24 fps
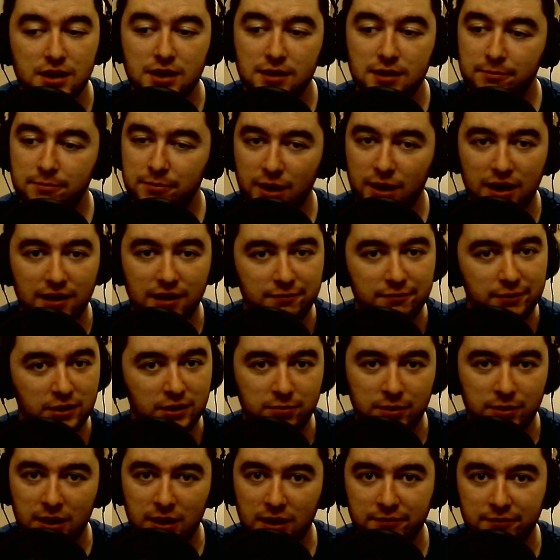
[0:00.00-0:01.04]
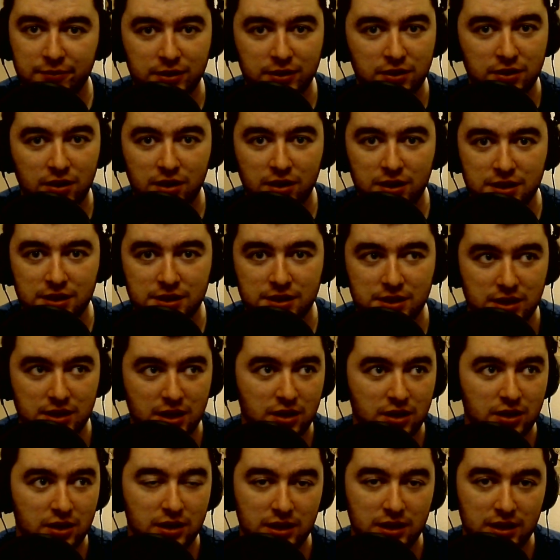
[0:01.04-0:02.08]
Perfect hides.
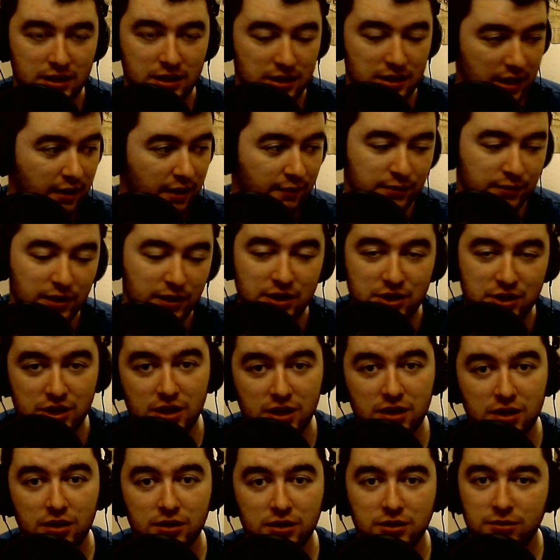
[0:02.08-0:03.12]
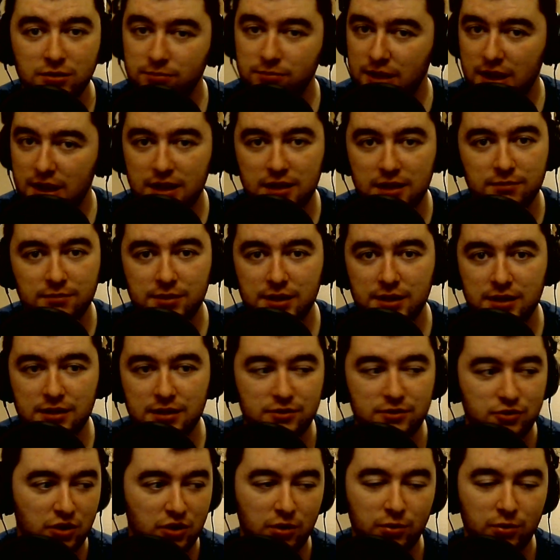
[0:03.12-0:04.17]
If they shit on them, they can be
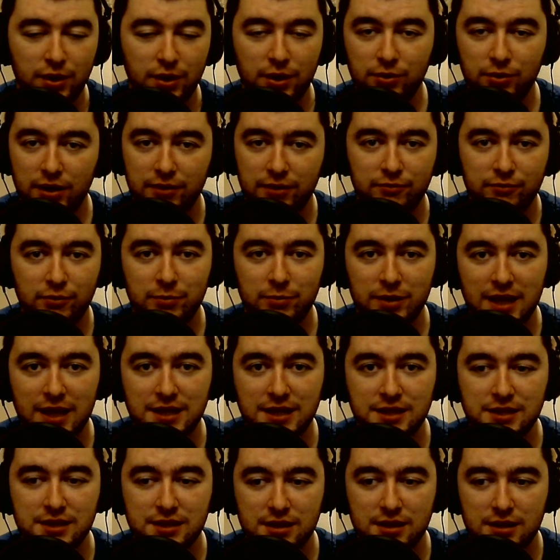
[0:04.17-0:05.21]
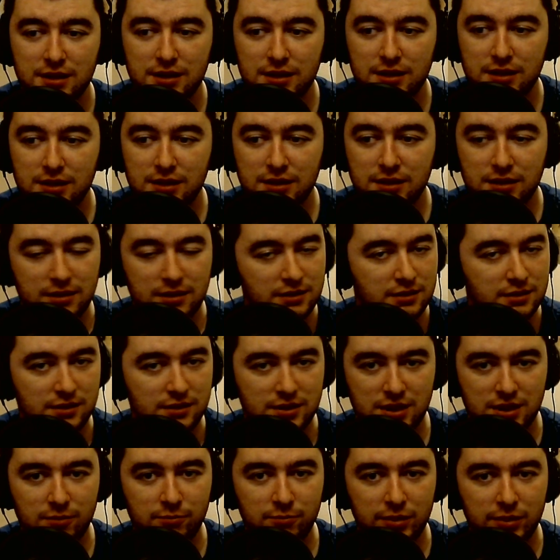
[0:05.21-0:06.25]
thrown out and replaced.
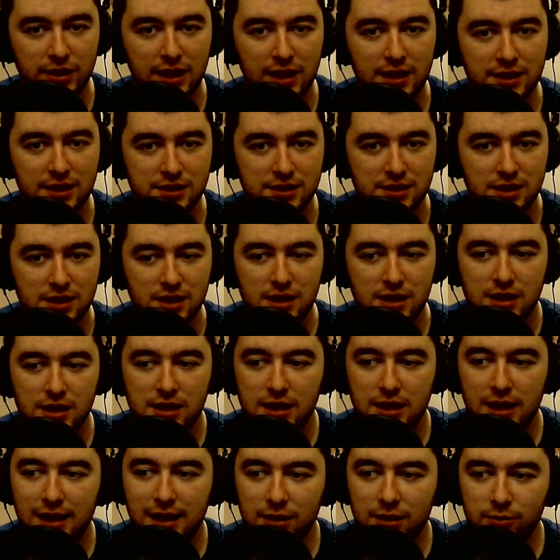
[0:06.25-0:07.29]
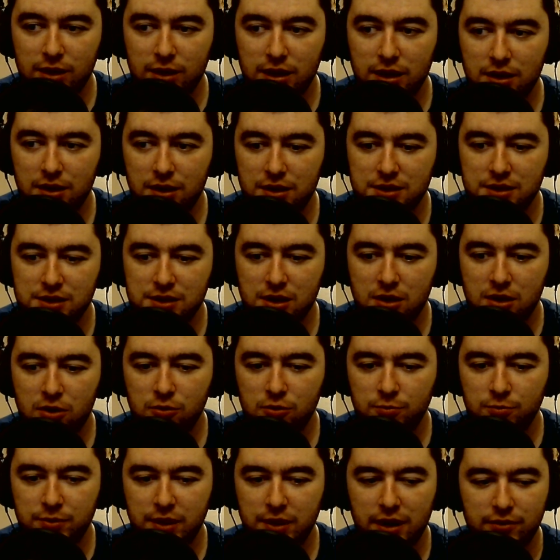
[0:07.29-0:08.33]
Simple as. Anyway, guys, I
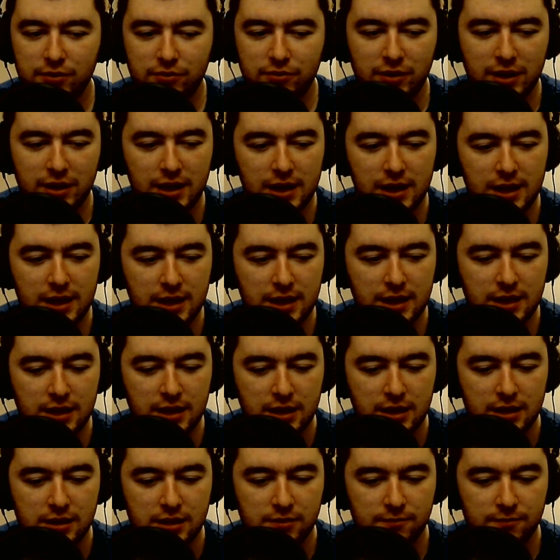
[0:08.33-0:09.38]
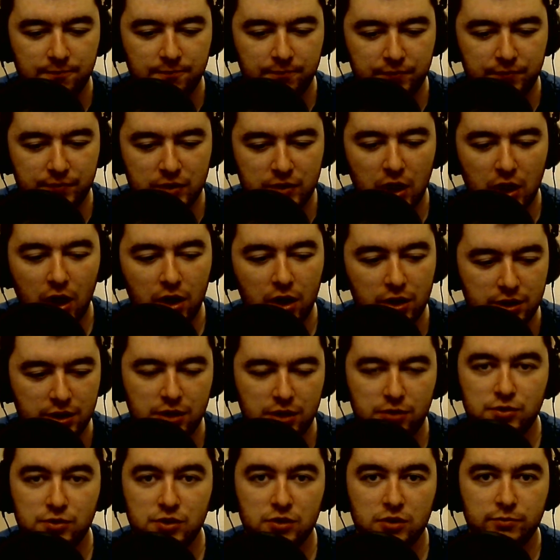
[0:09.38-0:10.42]
hope that really taught
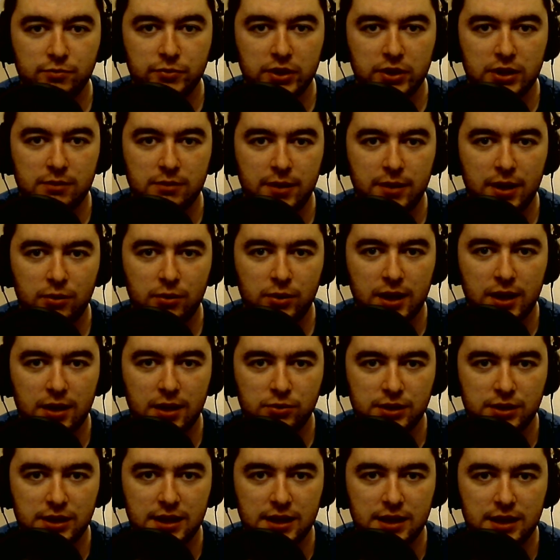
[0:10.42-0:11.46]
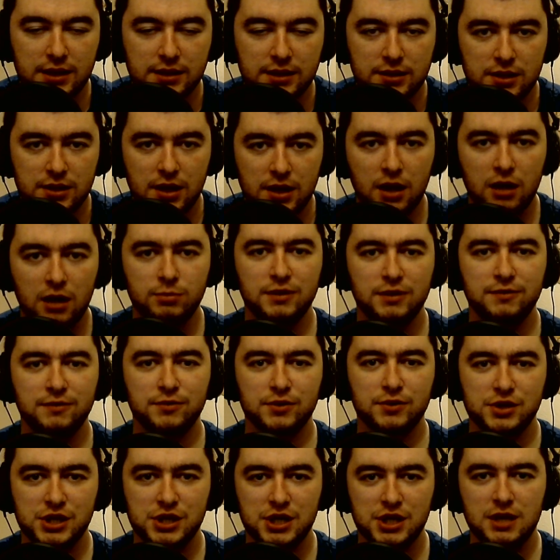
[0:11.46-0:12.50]
you something about how to get into the hobby for
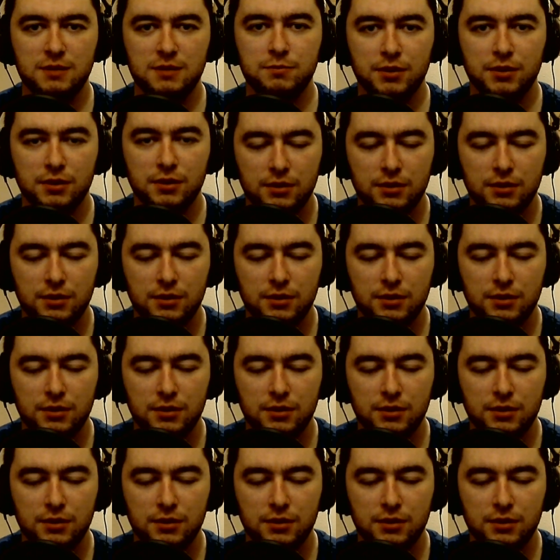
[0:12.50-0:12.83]
cheap.